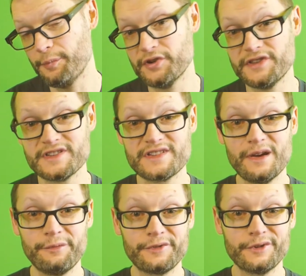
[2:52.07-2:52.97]
put this
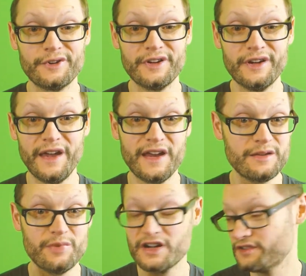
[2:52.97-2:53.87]
up for
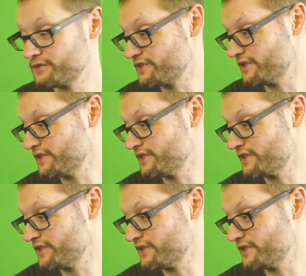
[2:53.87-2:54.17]
80 bucks or